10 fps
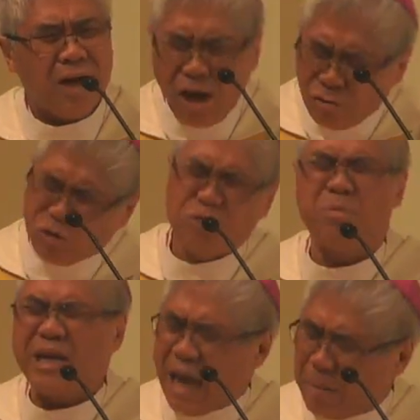How to
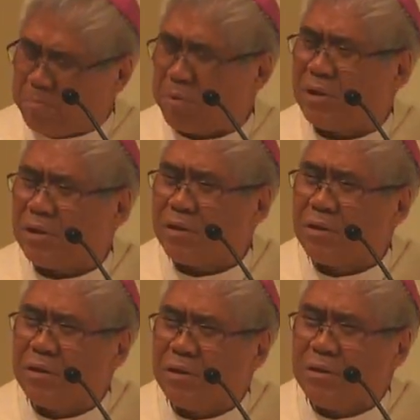be happy?
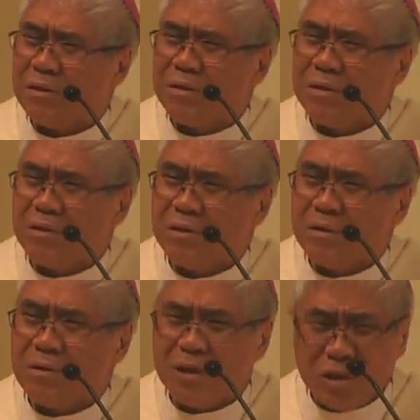
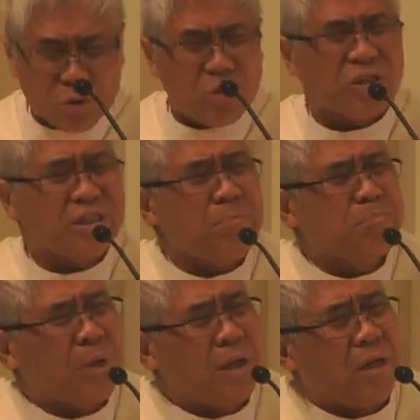It's so
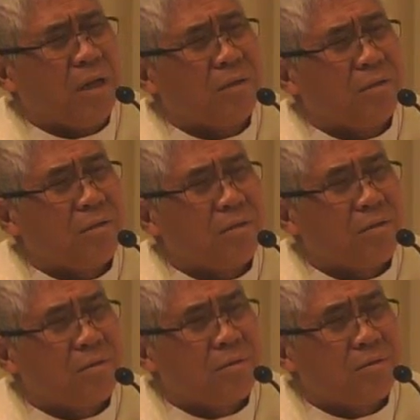
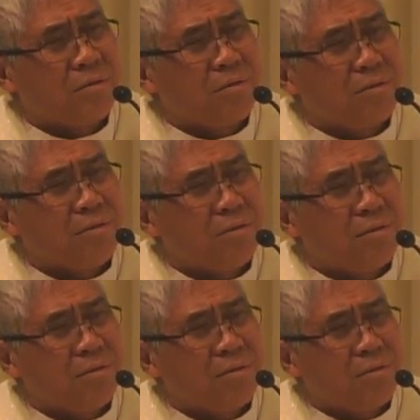simple.
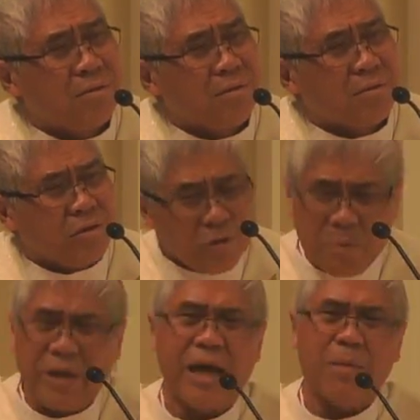To
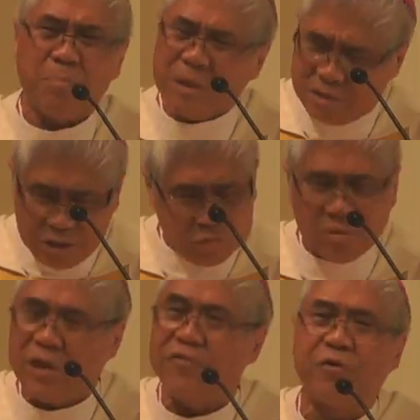be happy, just to
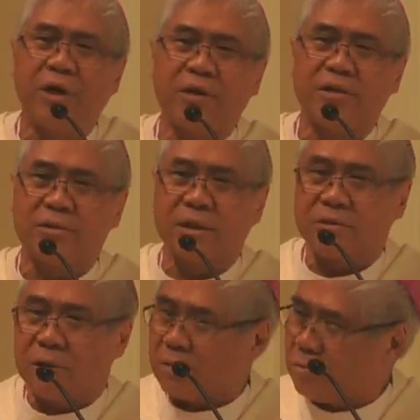live for others,
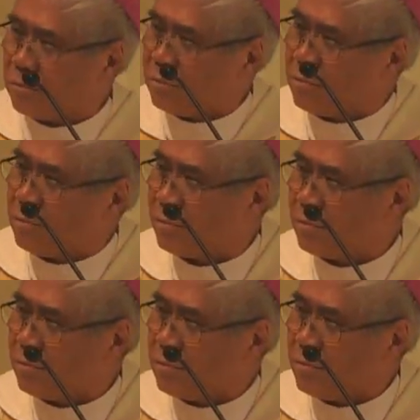that's all.
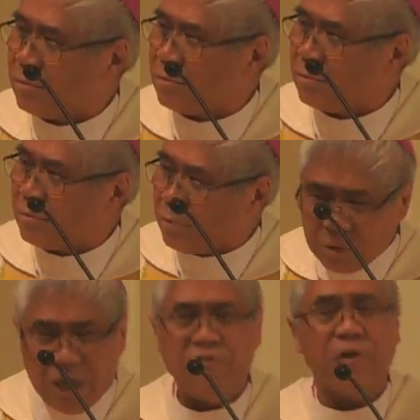To
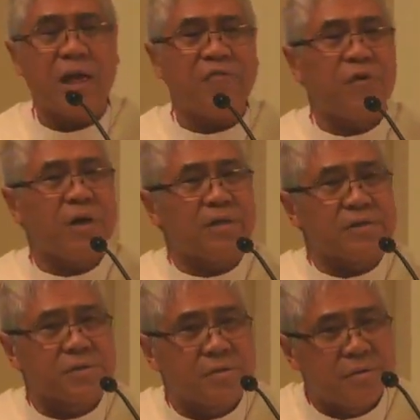give your life for
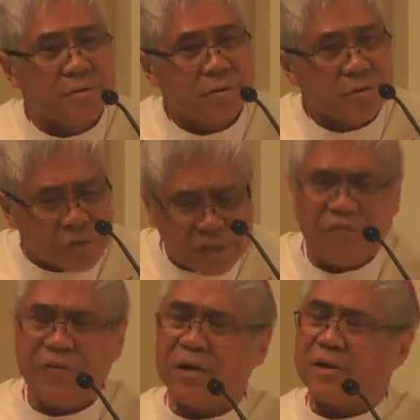others, to
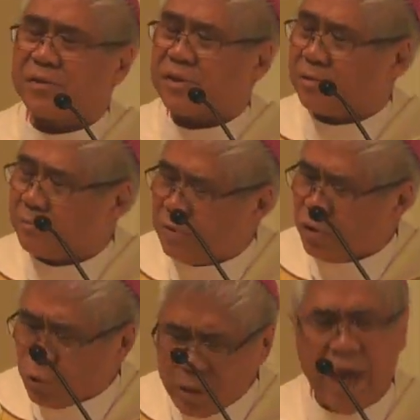serve others,
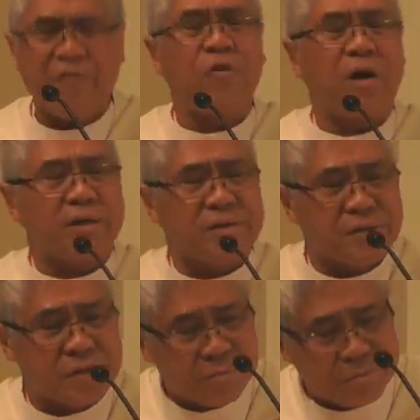to care for
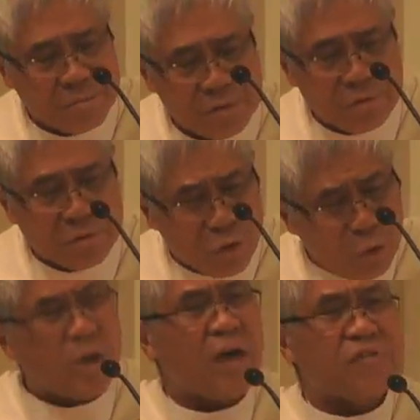others, to
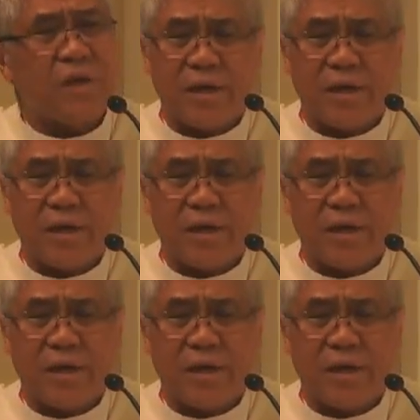look after